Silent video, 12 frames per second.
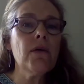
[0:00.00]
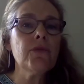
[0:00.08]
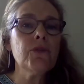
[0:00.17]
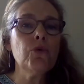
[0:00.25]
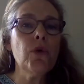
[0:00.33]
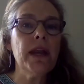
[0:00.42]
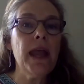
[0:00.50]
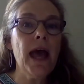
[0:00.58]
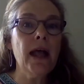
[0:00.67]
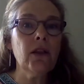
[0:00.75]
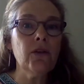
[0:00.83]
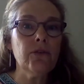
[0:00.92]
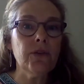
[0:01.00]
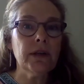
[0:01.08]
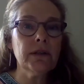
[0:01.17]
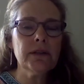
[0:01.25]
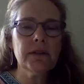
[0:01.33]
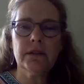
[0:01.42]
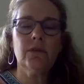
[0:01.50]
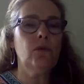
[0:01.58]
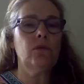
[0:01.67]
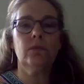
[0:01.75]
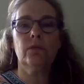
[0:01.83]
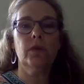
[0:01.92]
through an elephant.
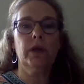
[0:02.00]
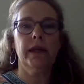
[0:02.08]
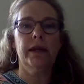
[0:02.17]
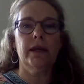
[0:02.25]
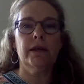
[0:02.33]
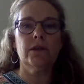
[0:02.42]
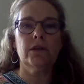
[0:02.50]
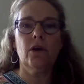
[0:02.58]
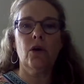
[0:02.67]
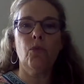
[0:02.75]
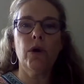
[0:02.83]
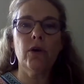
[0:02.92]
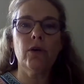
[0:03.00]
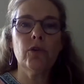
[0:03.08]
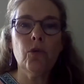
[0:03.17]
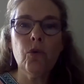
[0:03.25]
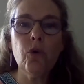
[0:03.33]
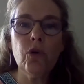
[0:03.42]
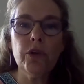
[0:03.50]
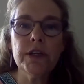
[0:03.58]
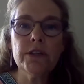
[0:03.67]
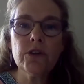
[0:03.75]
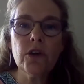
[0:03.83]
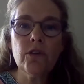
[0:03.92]
He doesn't know where in the world
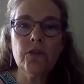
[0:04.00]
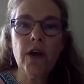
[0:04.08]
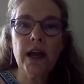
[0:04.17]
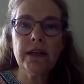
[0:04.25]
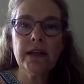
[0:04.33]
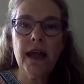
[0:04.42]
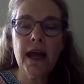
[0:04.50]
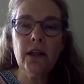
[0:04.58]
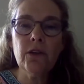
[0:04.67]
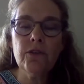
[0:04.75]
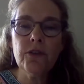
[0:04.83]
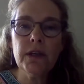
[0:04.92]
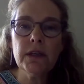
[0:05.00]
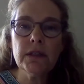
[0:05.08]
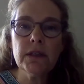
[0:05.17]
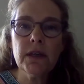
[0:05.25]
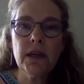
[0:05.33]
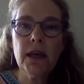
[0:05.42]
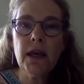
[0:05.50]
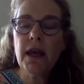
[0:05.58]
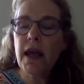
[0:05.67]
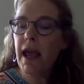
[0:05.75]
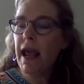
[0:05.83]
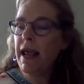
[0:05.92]
he's going to find an elephant.
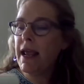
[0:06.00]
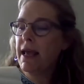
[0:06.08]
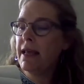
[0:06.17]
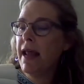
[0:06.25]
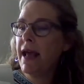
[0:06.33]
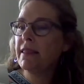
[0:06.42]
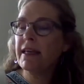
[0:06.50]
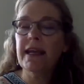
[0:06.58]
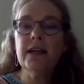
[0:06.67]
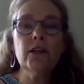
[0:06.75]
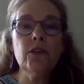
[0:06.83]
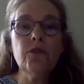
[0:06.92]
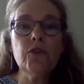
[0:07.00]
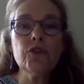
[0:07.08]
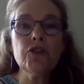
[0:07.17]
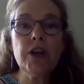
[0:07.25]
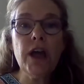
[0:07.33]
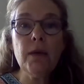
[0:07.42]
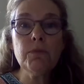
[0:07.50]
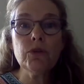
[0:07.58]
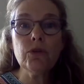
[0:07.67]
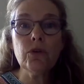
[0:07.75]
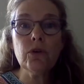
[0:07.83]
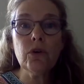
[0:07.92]
And at the end of the first
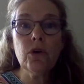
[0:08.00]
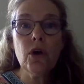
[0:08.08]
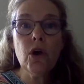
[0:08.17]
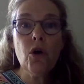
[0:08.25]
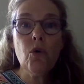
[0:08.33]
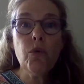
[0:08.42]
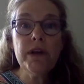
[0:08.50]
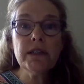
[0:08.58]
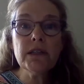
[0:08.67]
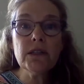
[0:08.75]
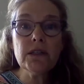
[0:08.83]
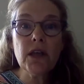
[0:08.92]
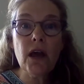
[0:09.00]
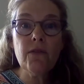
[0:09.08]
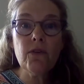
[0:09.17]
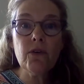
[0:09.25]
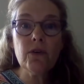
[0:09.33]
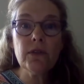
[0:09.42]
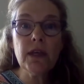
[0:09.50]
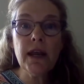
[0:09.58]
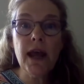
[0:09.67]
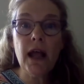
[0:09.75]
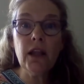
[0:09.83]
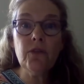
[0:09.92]
chapter, we discover that
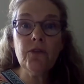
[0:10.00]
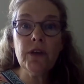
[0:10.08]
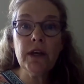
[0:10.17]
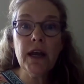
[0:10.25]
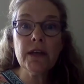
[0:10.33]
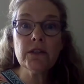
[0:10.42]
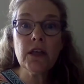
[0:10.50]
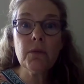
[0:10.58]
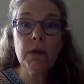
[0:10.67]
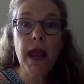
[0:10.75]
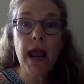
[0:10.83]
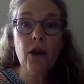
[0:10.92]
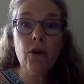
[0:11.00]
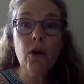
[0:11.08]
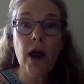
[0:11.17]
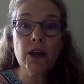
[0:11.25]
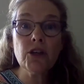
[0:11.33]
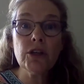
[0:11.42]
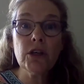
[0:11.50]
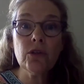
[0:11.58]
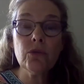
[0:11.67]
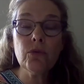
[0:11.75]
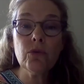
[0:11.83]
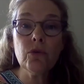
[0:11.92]
an elephant has come crashing
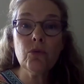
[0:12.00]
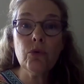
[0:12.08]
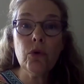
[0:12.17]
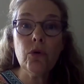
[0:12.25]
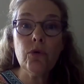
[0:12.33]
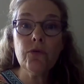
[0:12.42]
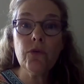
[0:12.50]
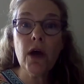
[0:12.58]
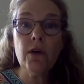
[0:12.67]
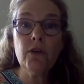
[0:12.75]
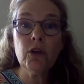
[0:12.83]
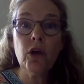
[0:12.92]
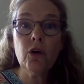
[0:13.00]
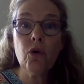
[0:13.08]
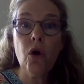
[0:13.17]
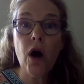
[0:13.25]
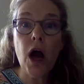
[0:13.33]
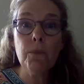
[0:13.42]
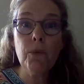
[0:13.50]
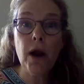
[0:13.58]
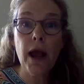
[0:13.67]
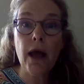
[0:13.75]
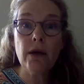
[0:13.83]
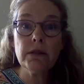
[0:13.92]
through the roof of a local opera
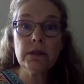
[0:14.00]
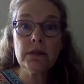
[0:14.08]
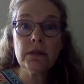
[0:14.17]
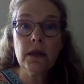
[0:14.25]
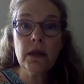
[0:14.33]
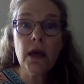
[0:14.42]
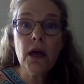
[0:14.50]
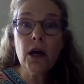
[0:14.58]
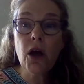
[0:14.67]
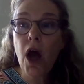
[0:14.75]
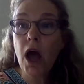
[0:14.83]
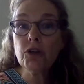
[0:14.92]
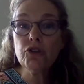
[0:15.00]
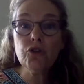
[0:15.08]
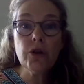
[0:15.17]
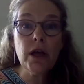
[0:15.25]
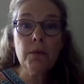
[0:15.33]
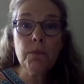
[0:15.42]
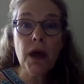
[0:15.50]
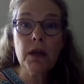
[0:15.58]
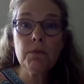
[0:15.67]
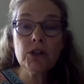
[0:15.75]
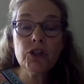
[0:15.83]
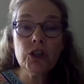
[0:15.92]
house, conjured up by a
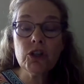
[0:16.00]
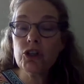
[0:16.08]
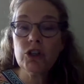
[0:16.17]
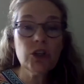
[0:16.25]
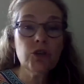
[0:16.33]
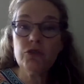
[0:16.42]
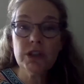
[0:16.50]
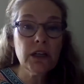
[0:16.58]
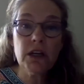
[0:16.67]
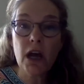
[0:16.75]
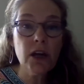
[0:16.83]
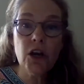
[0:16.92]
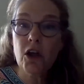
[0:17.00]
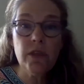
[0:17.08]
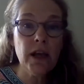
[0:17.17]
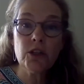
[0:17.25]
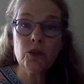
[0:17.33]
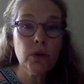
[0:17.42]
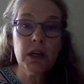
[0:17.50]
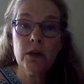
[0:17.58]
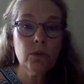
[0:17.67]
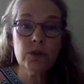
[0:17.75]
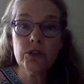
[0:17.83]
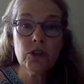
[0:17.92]
magician who did not know that's what he
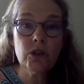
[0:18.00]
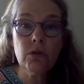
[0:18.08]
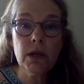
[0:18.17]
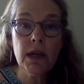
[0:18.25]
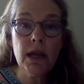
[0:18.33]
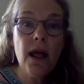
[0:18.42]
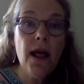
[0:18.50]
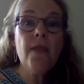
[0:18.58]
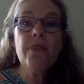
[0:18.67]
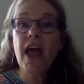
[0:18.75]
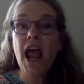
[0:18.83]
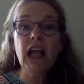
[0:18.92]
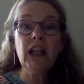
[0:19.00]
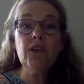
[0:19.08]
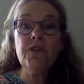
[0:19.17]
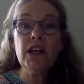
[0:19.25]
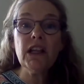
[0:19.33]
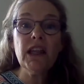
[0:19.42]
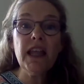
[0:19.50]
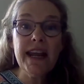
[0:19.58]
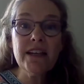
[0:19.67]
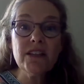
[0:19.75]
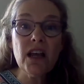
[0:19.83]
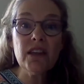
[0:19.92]
was doing. The elephant
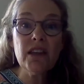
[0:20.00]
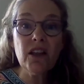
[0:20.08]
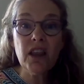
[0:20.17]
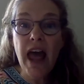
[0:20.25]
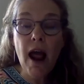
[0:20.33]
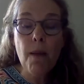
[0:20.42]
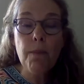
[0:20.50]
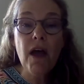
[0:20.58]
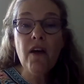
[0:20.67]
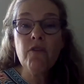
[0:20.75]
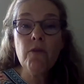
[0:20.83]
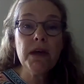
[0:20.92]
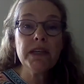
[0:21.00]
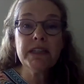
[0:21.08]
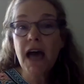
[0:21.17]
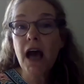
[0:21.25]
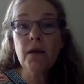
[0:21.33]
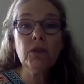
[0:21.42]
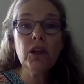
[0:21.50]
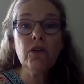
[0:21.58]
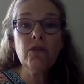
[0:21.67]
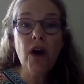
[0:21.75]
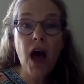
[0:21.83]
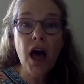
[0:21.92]
lands on the lap of Madame
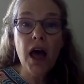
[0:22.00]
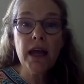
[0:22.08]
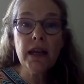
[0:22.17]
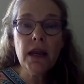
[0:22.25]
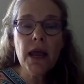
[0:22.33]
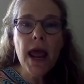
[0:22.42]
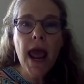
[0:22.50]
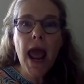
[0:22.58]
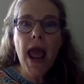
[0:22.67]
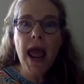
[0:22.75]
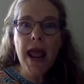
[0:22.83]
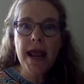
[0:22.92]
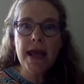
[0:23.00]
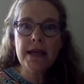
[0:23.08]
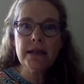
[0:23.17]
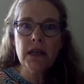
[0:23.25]
Lavon, and